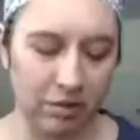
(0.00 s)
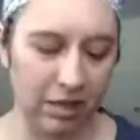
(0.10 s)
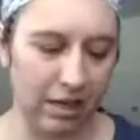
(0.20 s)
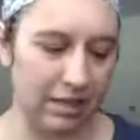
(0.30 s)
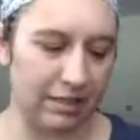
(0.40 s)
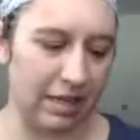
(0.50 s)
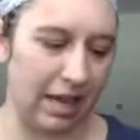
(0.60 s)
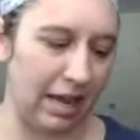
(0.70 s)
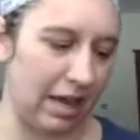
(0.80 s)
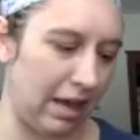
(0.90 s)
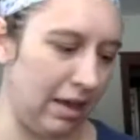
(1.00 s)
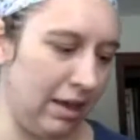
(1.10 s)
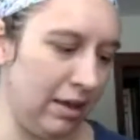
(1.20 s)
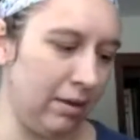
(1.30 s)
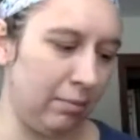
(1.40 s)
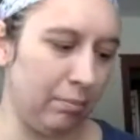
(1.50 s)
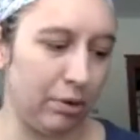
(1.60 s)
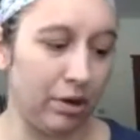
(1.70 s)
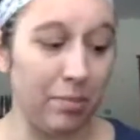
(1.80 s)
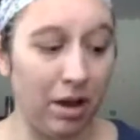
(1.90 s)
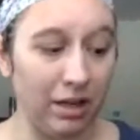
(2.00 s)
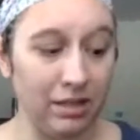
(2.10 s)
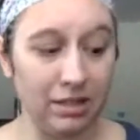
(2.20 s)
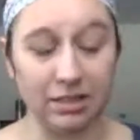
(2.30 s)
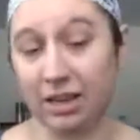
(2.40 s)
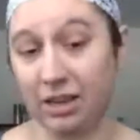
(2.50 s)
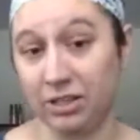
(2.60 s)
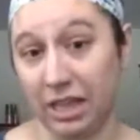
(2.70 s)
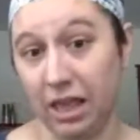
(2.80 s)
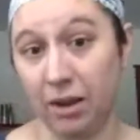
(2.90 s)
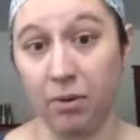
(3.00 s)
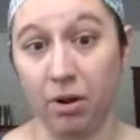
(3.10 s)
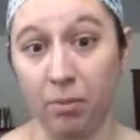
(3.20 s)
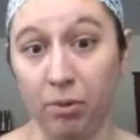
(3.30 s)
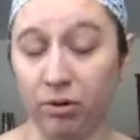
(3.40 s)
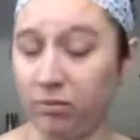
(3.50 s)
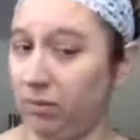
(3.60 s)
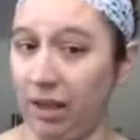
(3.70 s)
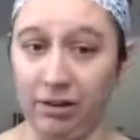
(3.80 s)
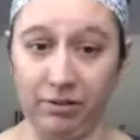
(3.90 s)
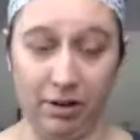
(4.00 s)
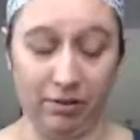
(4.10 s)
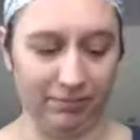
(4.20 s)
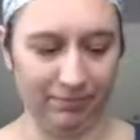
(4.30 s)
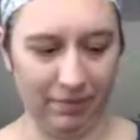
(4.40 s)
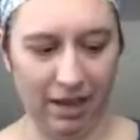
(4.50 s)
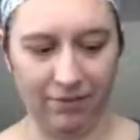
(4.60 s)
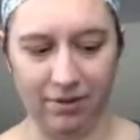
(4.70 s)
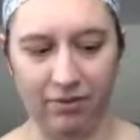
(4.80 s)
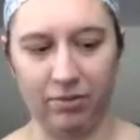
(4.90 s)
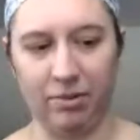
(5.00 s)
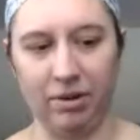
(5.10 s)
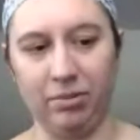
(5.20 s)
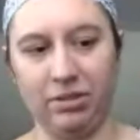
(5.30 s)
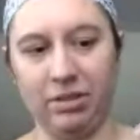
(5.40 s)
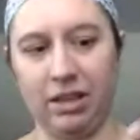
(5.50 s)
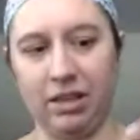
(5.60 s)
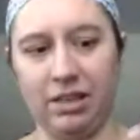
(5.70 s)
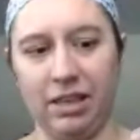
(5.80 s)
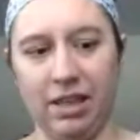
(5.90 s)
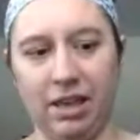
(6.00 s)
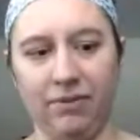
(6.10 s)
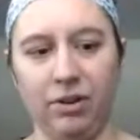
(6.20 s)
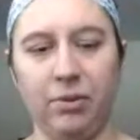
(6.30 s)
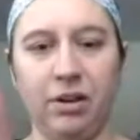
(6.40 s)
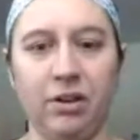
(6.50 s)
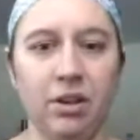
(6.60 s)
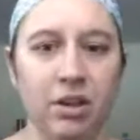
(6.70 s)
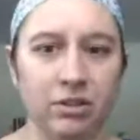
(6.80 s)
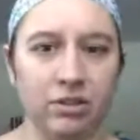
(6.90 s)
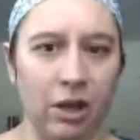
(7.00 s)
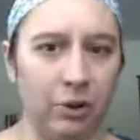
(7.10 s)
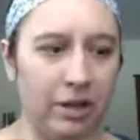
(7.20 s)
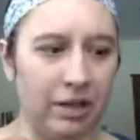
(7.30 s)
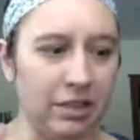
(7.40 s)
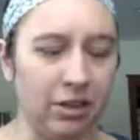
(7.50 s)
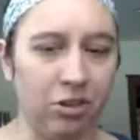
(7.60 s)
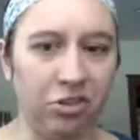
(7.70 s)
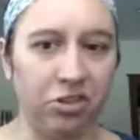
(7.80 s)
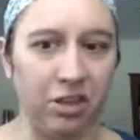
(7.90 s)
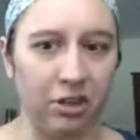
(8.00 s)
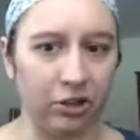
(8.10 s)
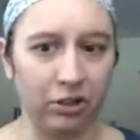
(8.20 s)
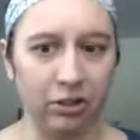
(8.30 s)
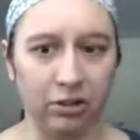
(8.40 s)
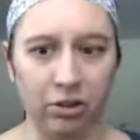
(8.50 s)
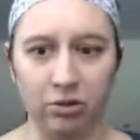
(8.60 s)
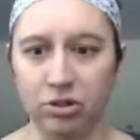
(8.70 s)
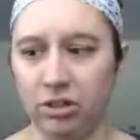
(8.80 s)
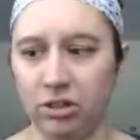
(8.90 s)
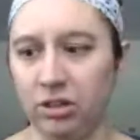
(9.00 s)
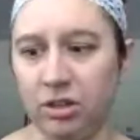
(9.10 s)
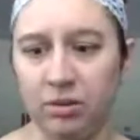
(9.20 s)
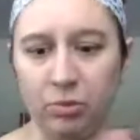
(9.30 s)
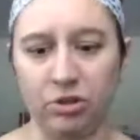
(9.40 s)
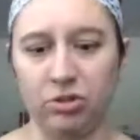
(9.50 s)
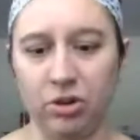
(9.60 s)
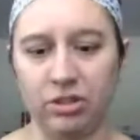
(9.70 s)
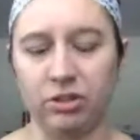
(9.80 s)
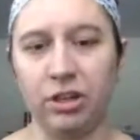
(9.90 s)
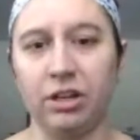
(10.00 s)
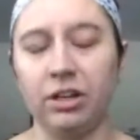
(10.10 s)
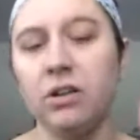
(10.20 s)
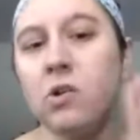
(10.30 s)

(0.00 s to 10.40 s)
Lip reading: It is a bergamot. Is that how you say that? I don't know. I've never been able to say that very well. So it's a thicker lotion moisturizer here.